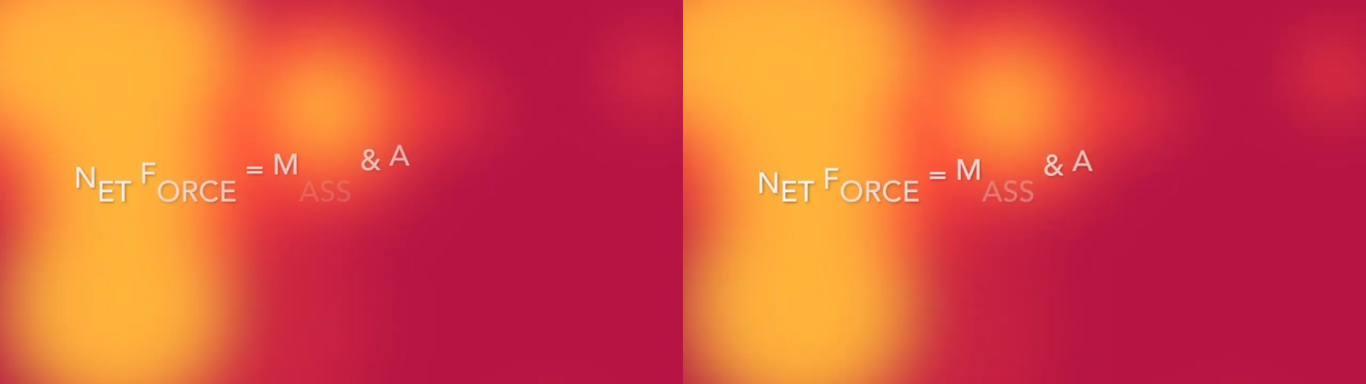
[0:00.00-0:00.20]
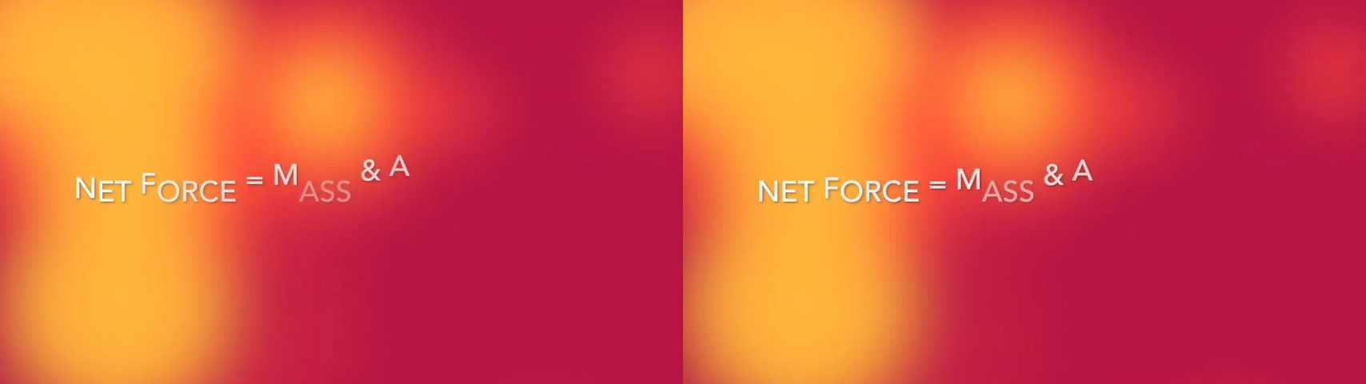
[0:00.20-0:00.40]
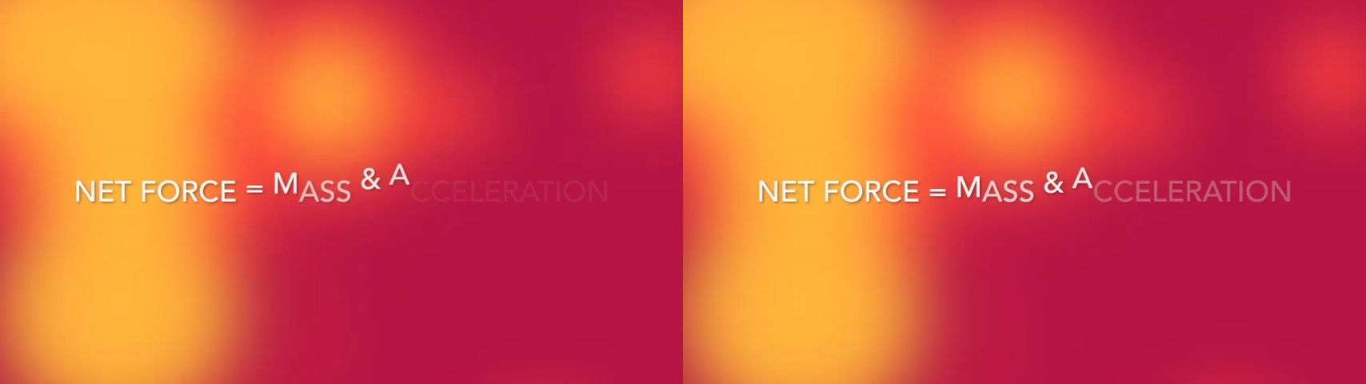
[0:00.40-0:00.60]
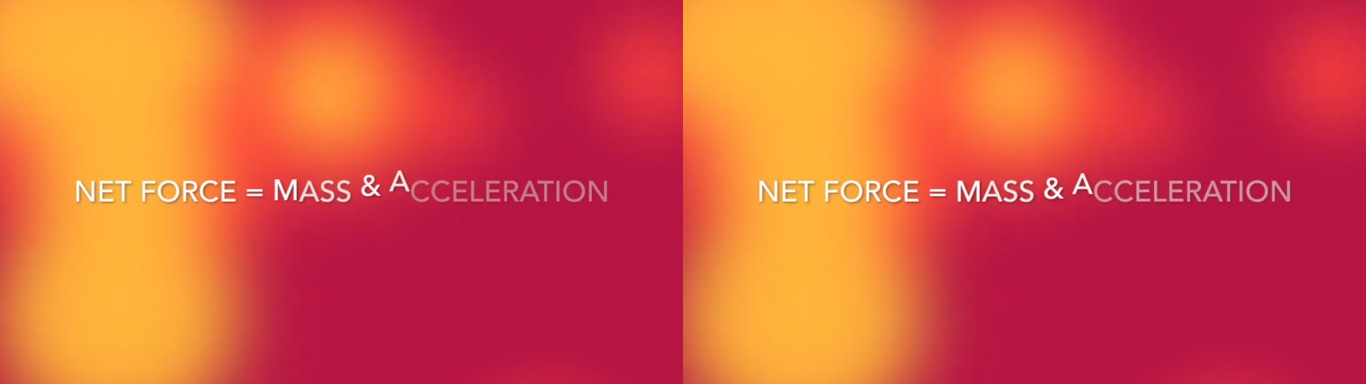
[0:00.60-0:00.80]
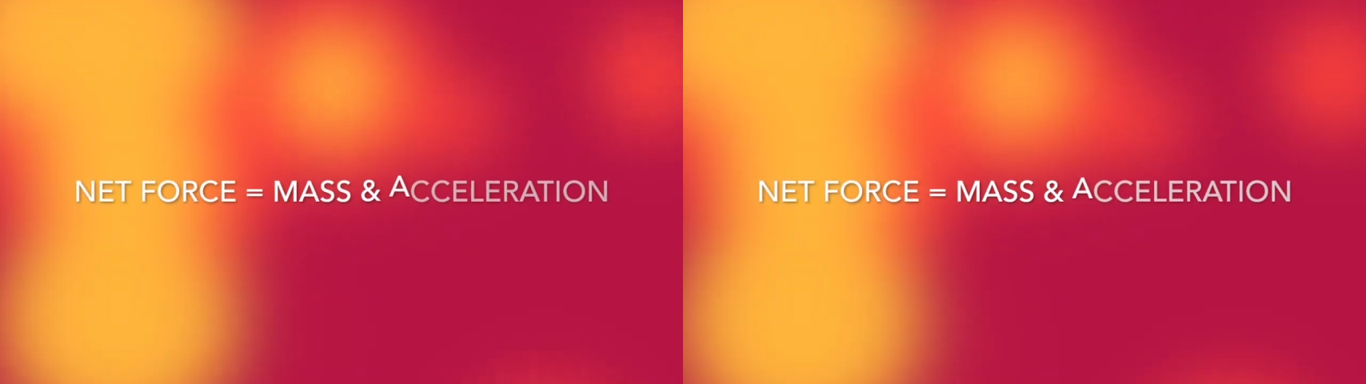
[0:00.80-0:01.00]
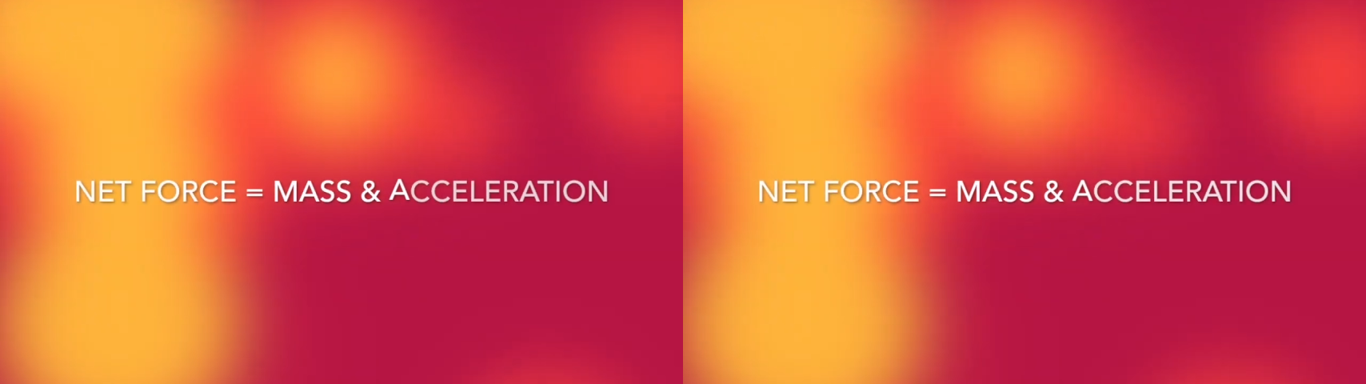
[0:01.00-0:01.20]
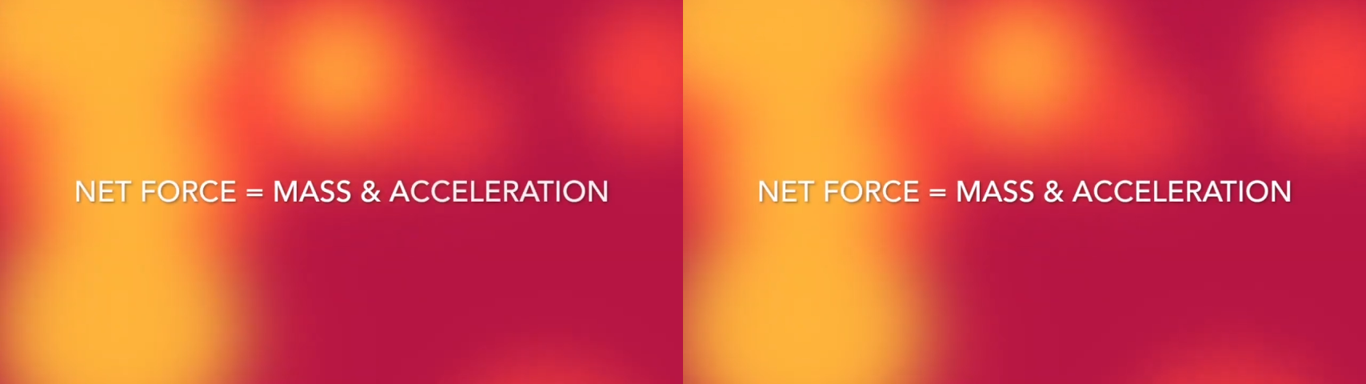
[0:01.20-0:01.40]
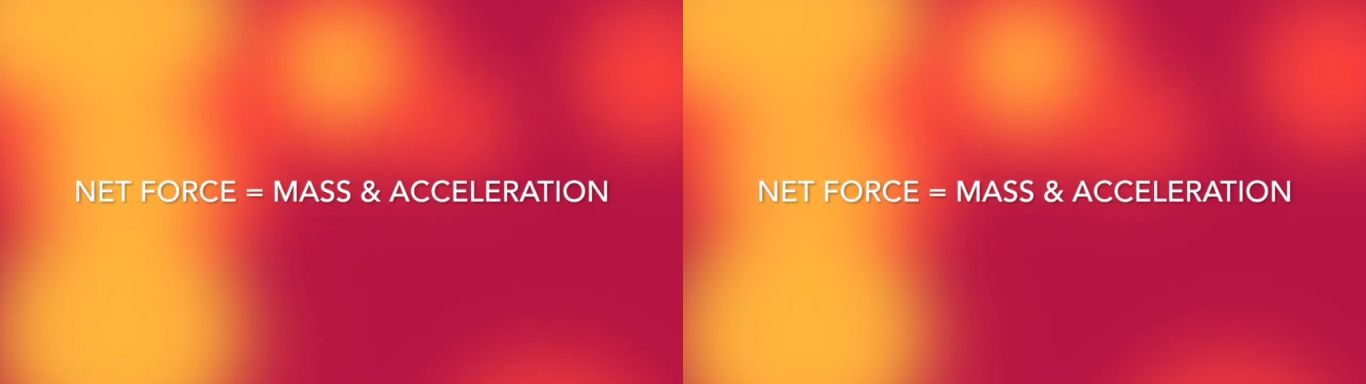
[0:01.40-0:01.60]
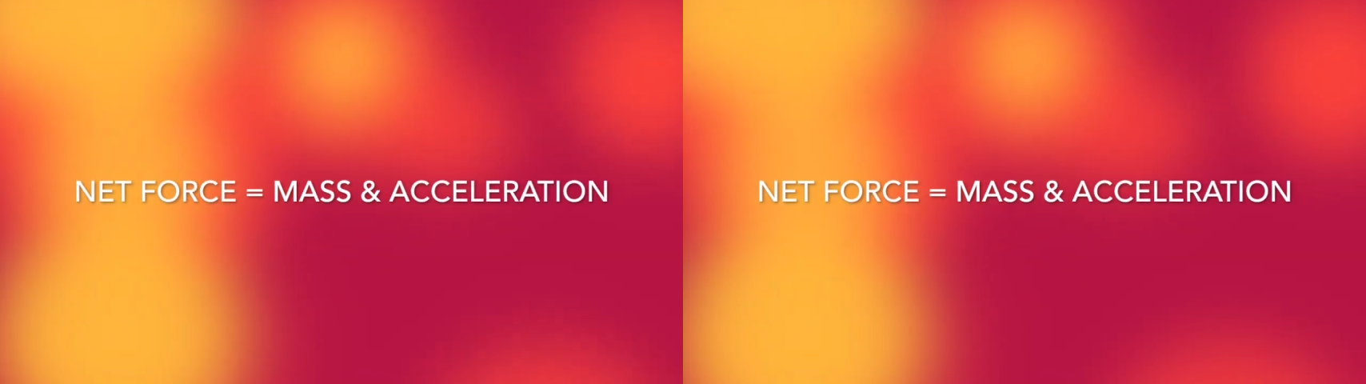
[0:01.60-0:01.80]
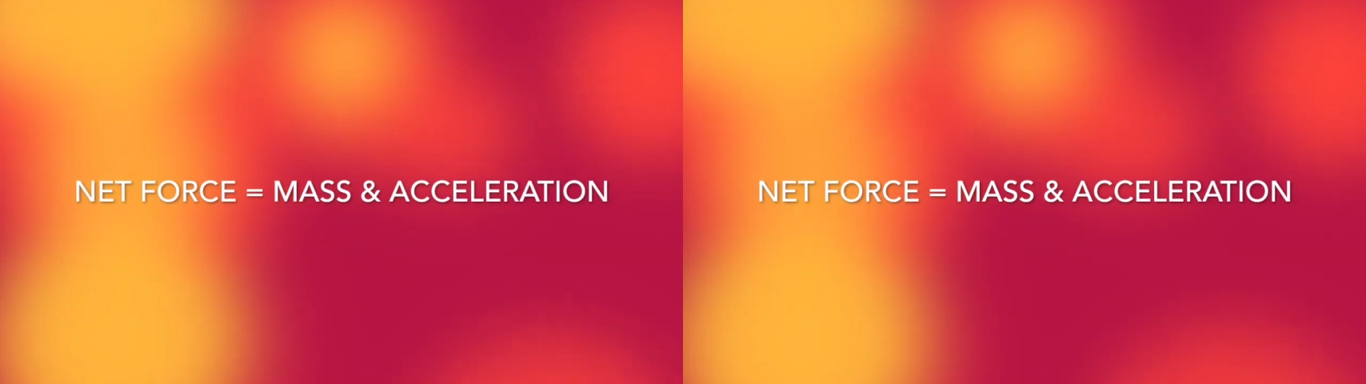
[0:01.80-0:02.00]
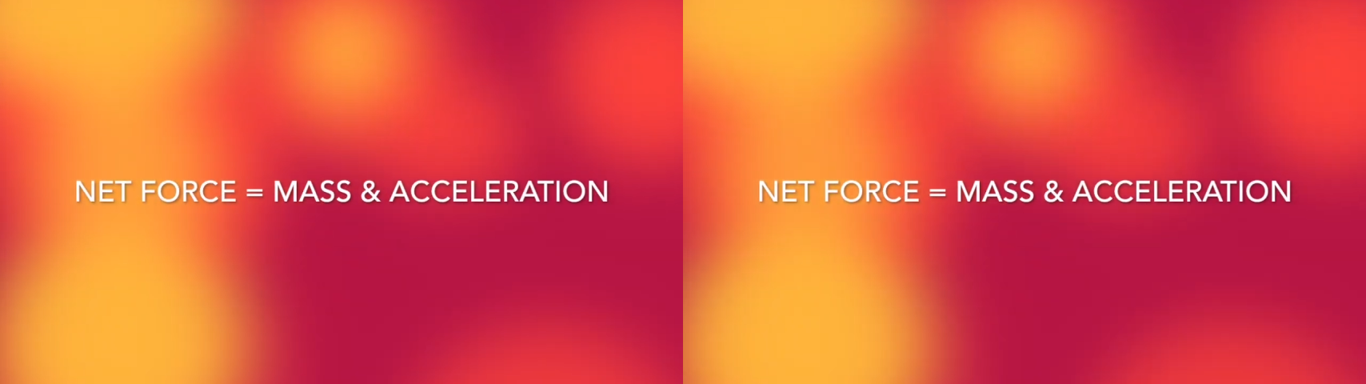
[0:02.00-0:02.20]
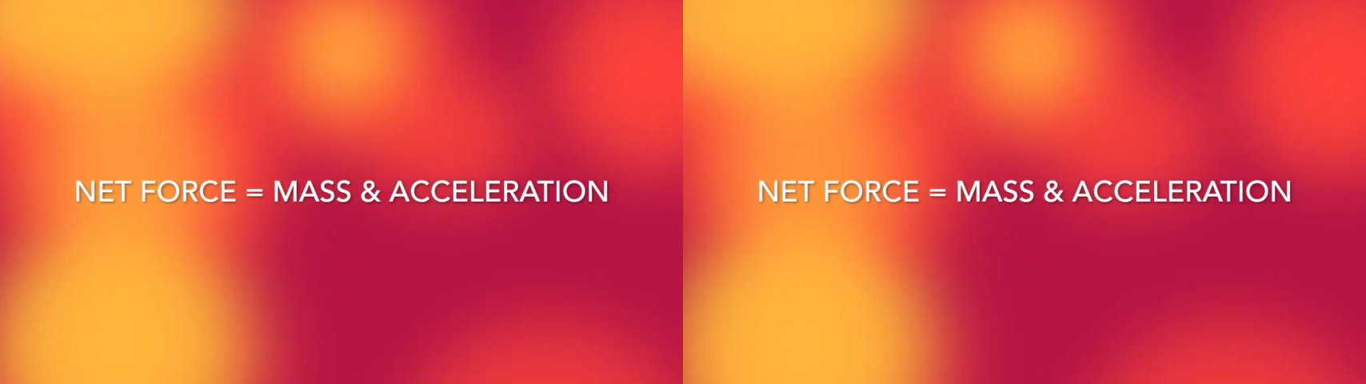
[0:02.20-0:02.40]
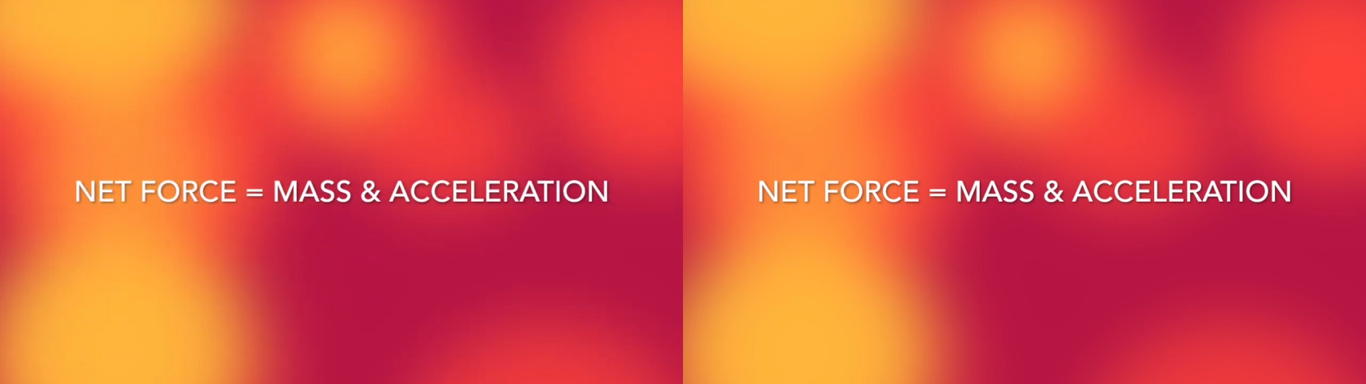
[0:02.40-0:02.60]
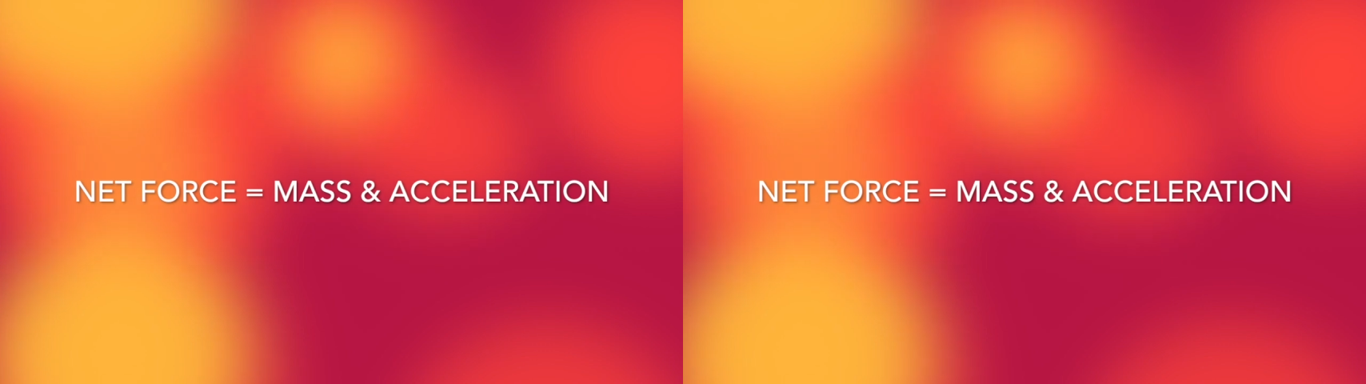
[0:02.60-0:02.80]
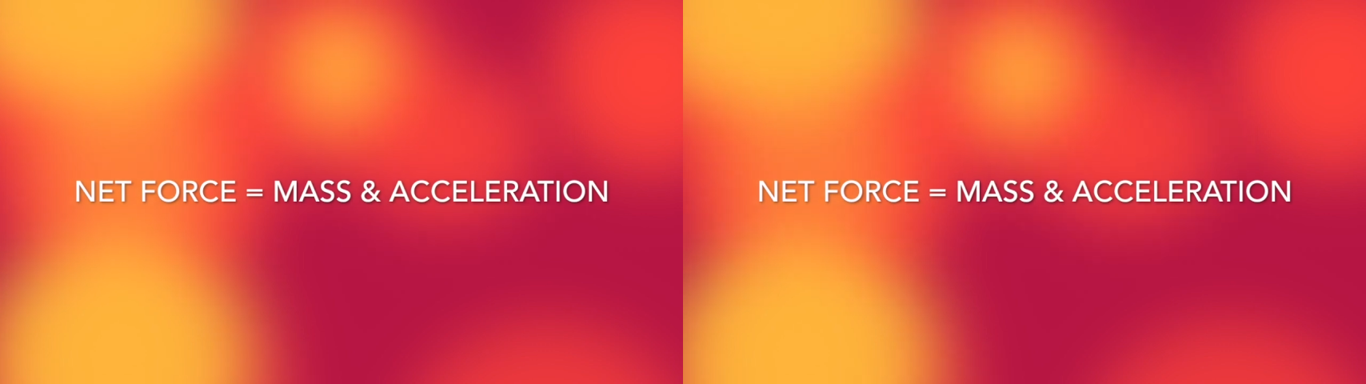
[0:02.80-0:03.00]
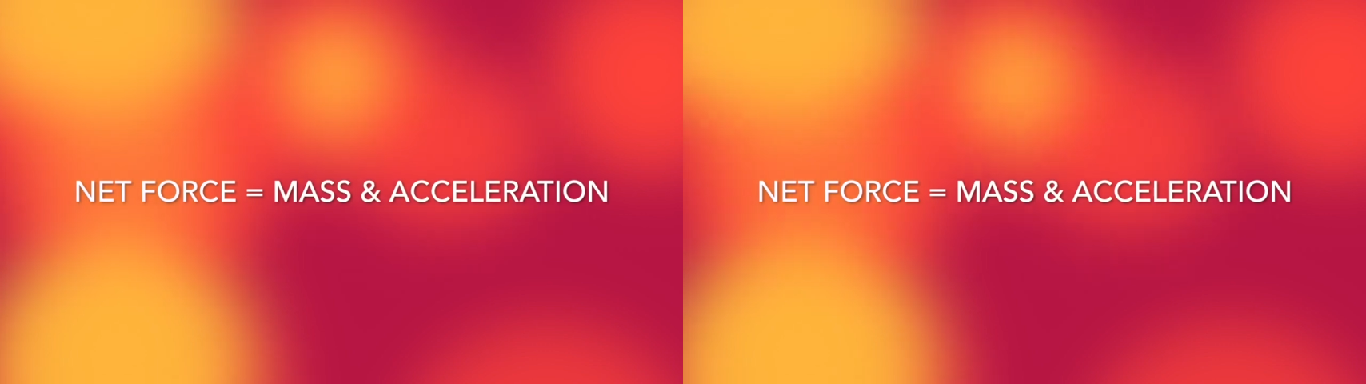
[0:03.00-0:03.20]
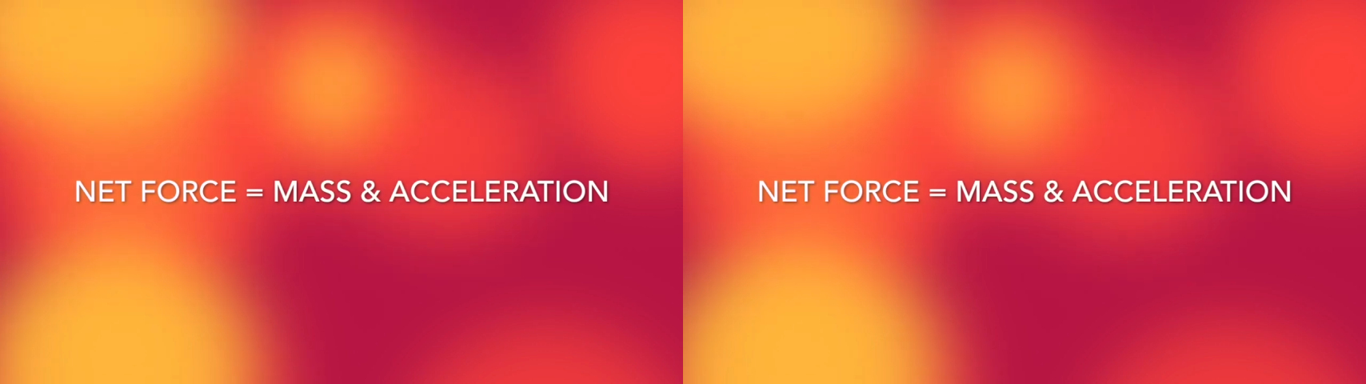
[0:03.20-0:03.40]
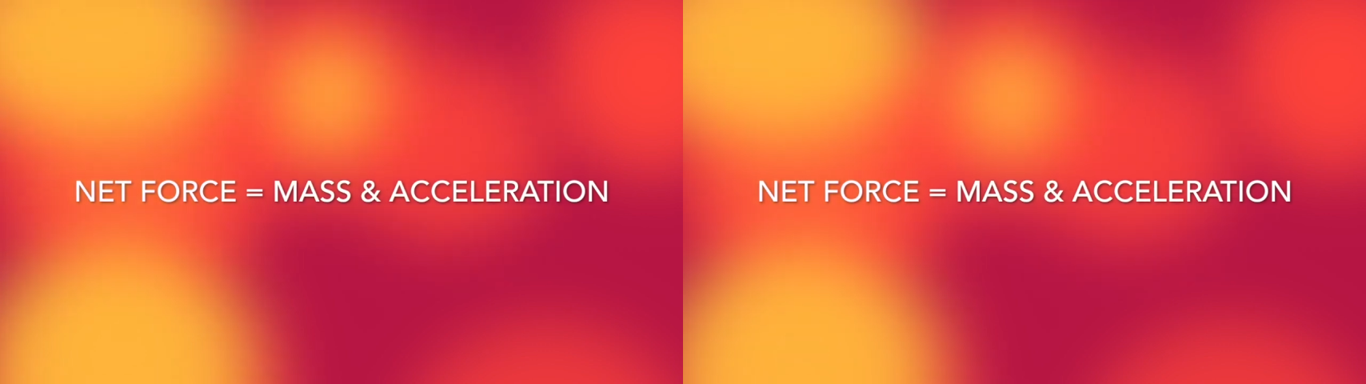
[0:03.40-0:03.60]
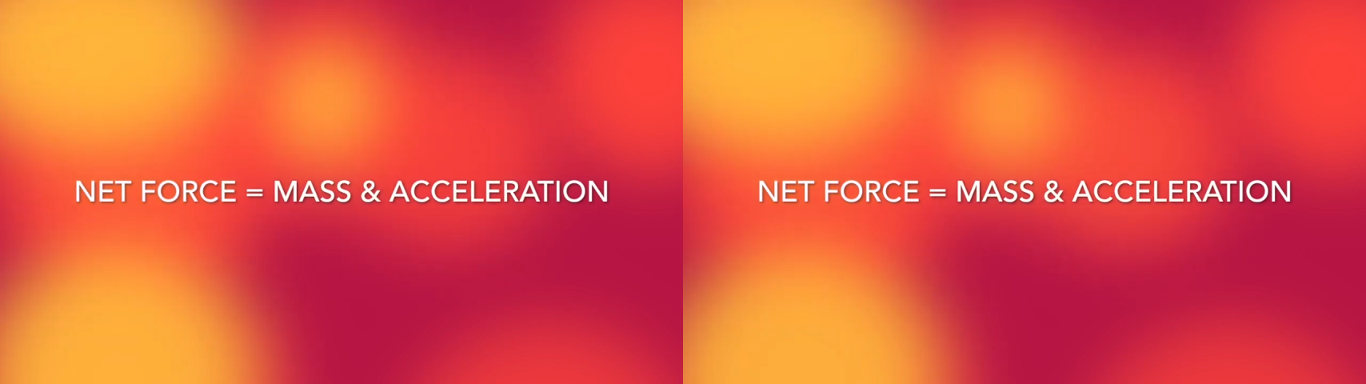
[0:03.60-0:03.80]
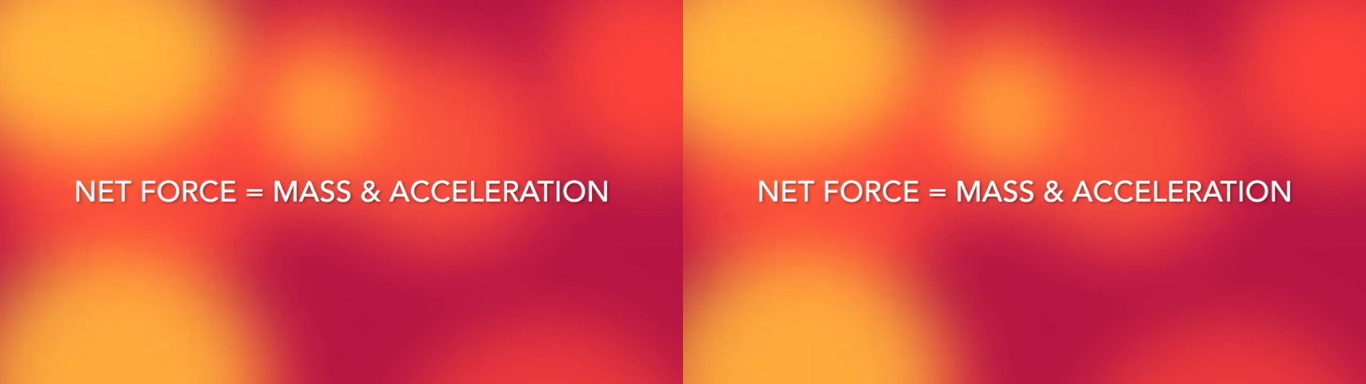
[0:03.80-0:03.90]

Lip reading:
(no speaker visible)